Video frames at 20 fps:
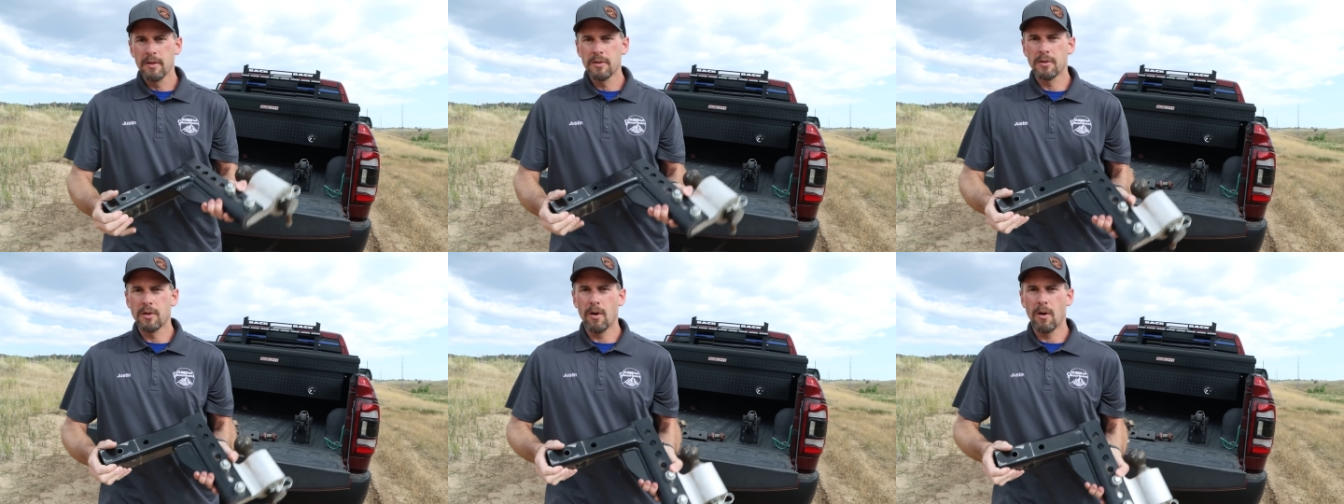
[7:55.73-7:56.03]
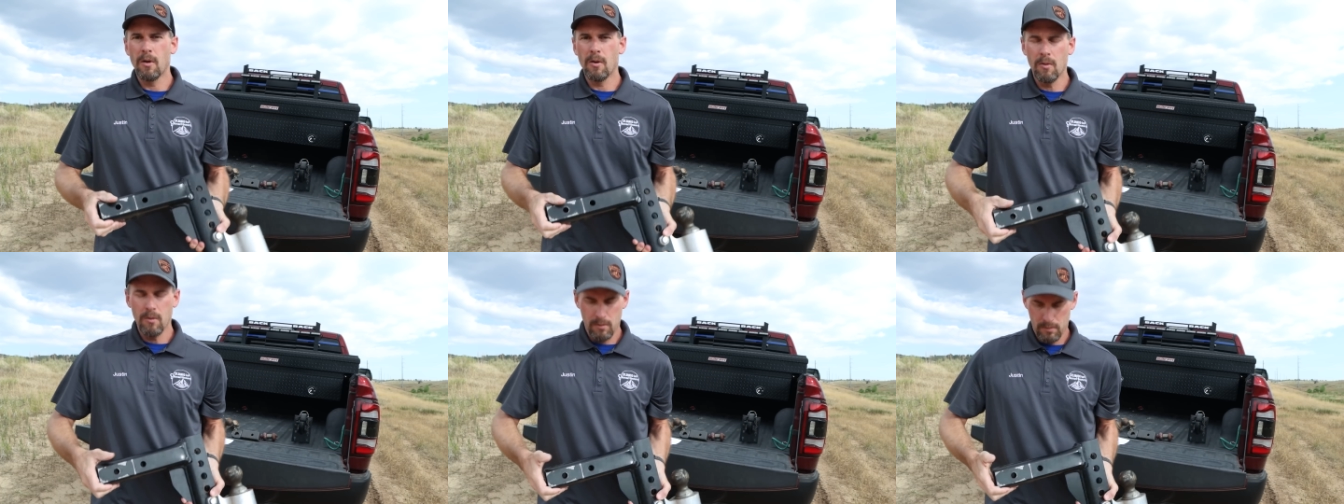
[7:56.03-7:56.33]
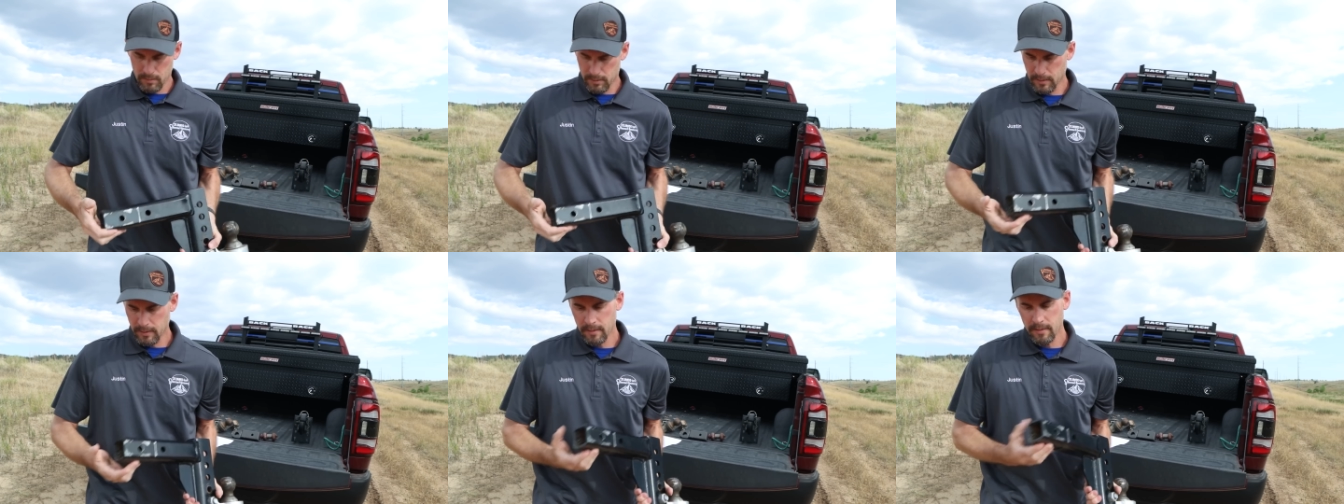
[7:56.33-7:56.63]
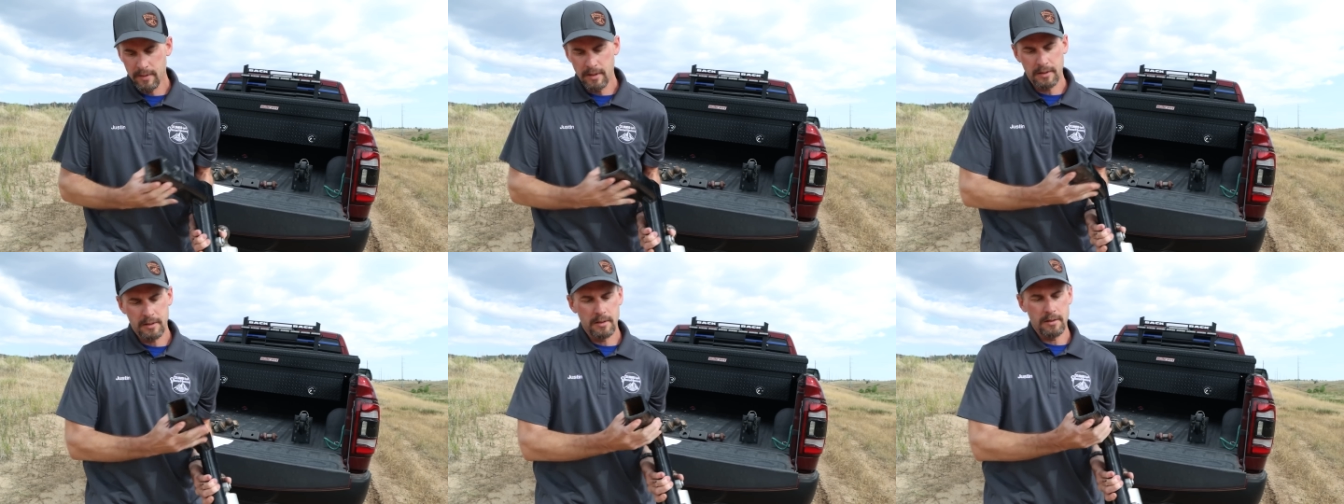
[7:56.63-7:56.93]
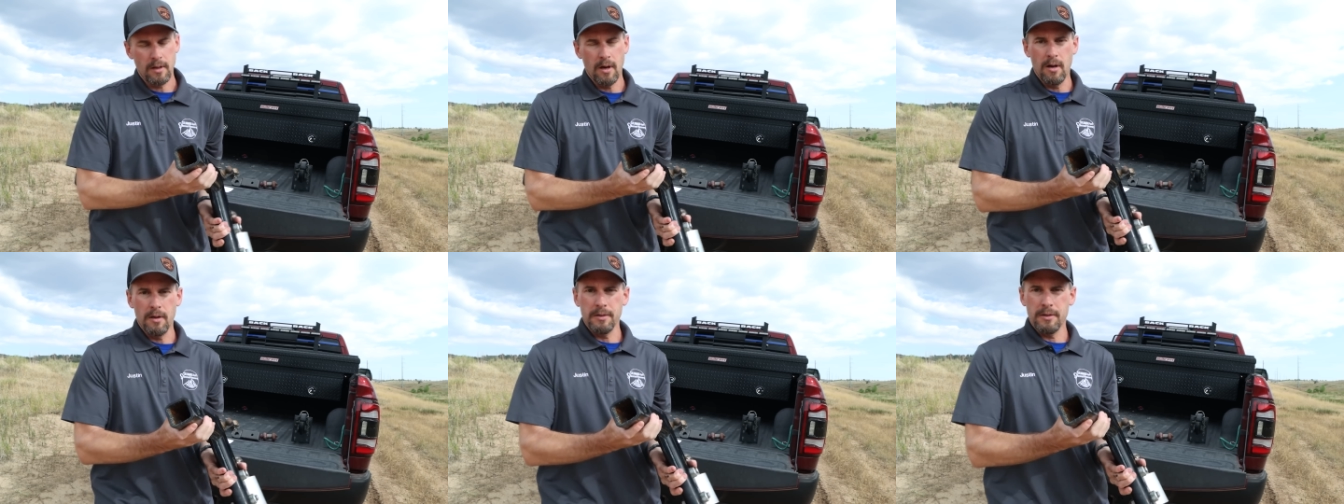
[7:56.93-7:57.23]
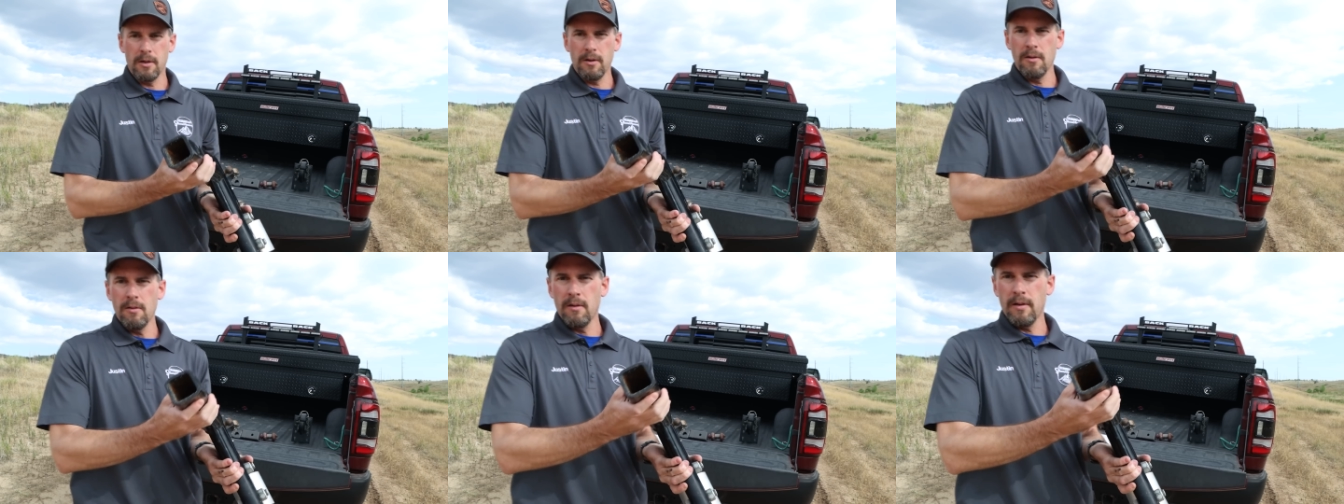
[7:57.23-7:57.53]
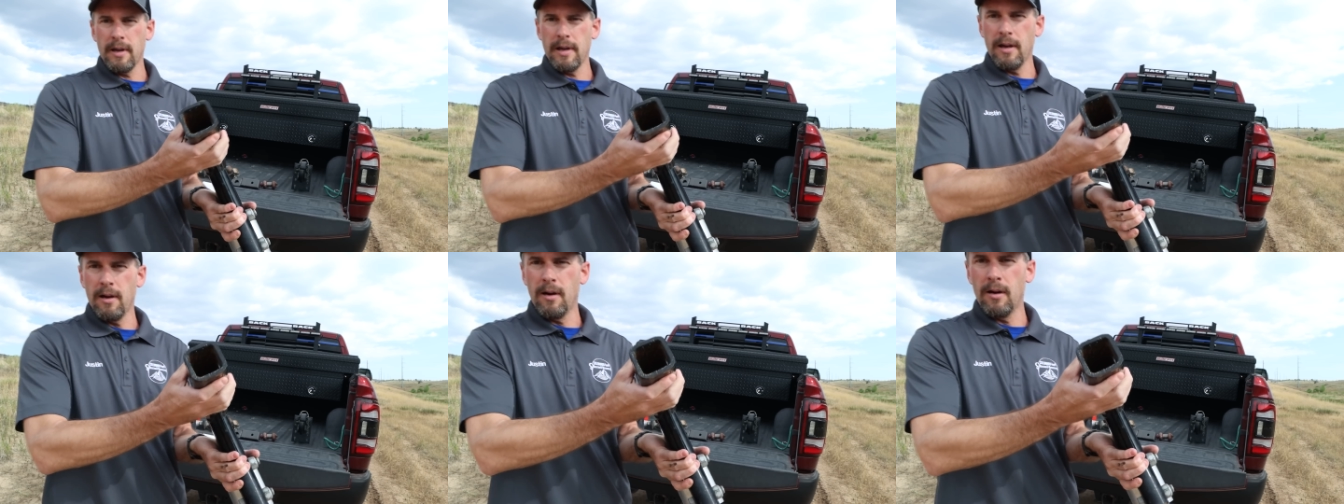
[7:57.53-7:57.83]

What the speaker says: So this is also a